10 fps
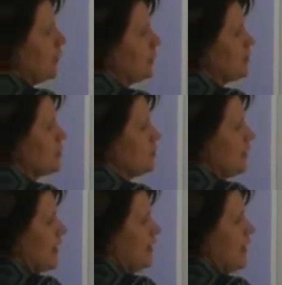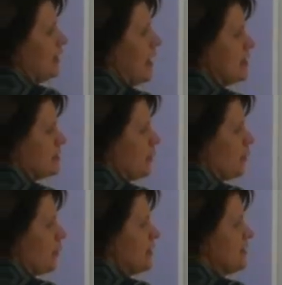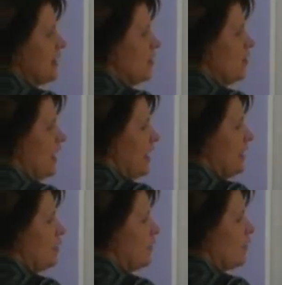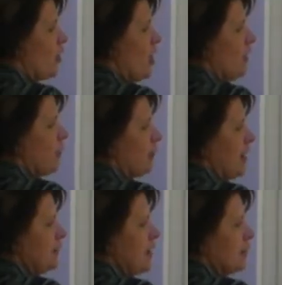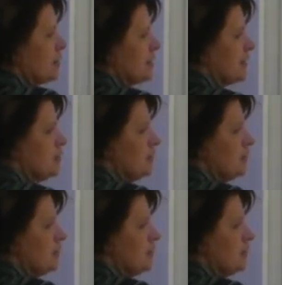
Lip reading: were just doing on that last one, where we say, okay, I look for all the prime numbers. Like 2